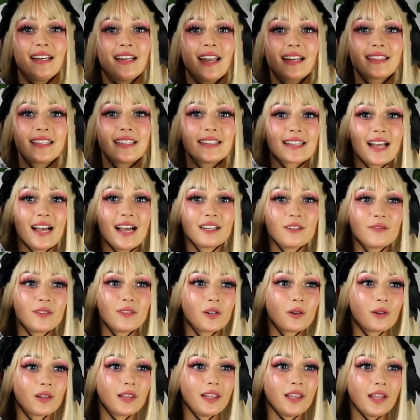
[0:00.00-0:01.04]
Like these kind of
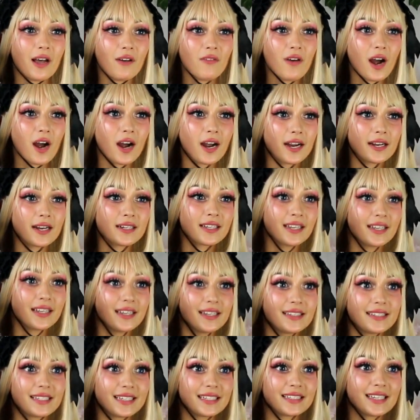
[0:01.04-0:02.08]
little love heart
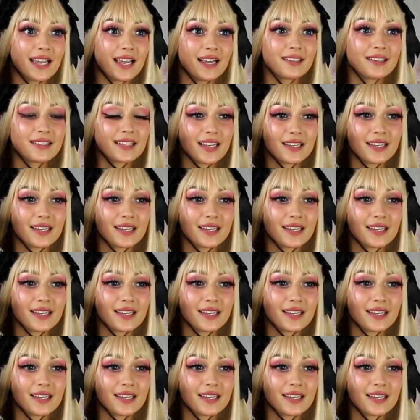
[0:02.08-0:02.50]
details.